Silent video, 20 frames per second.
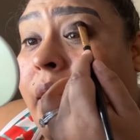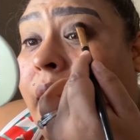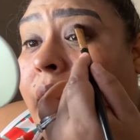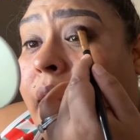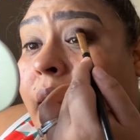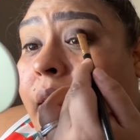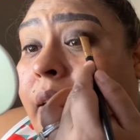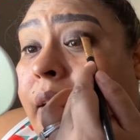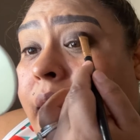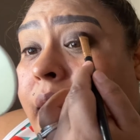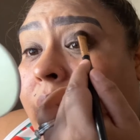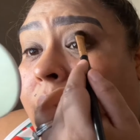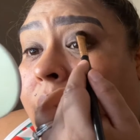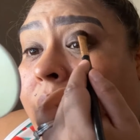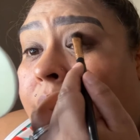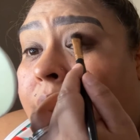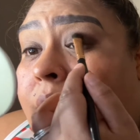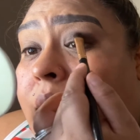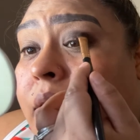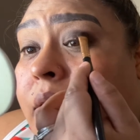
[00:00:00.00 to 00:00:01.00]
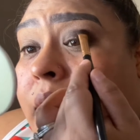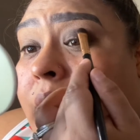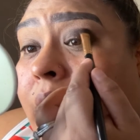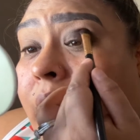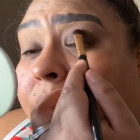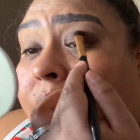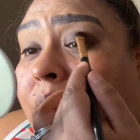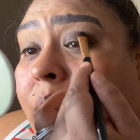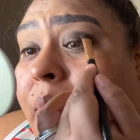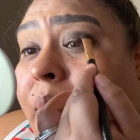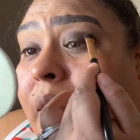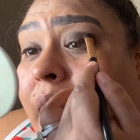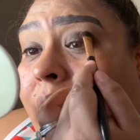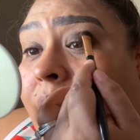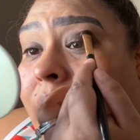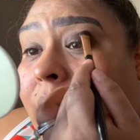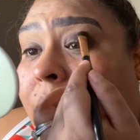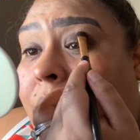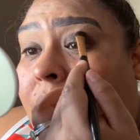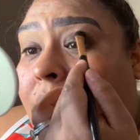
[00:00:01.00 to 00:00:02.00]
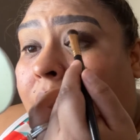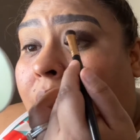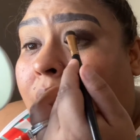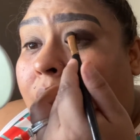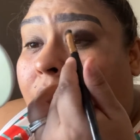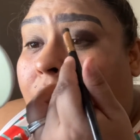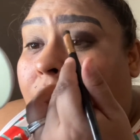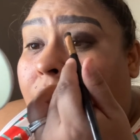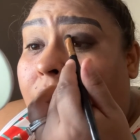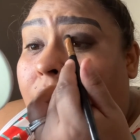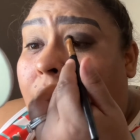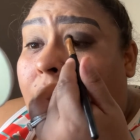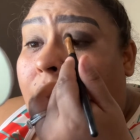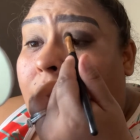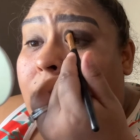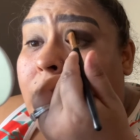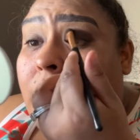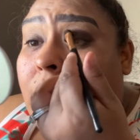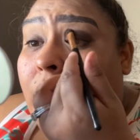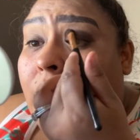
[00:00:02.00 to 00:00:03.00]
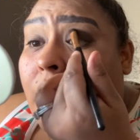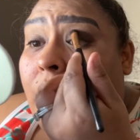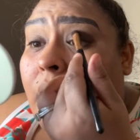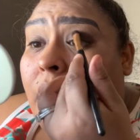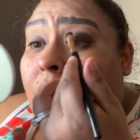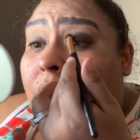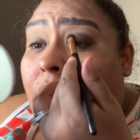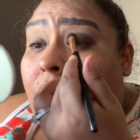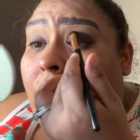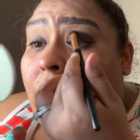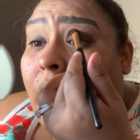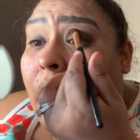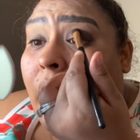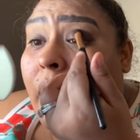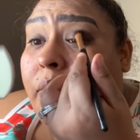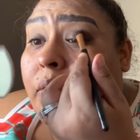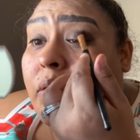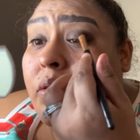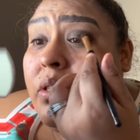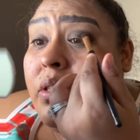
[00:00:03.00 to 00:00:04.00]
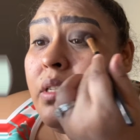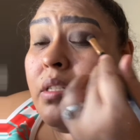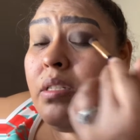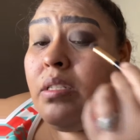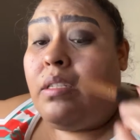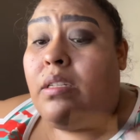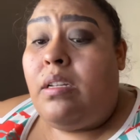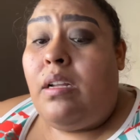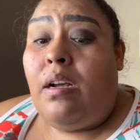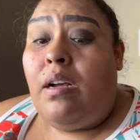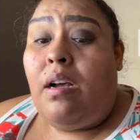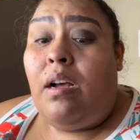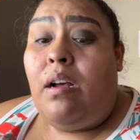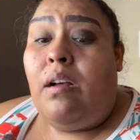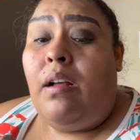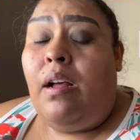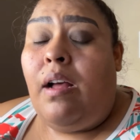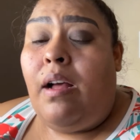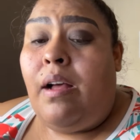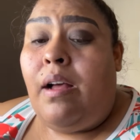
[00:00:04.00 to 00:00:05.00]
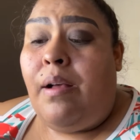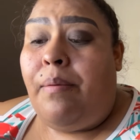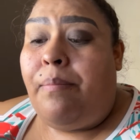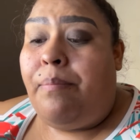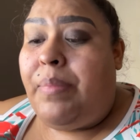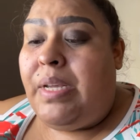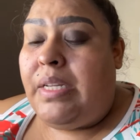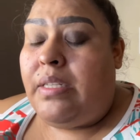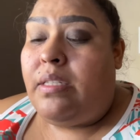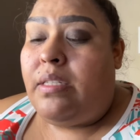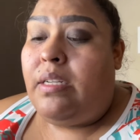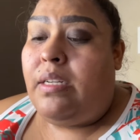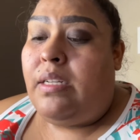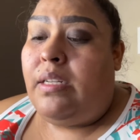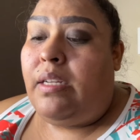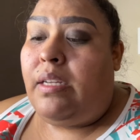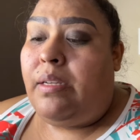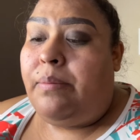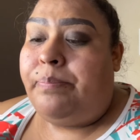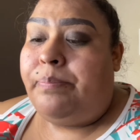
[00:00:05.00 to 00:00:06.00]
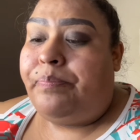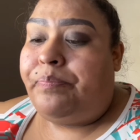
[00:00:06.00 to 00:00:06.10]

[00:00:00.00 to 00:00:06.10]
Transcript: And again, you guys don't have to be like me. You guys have to just basically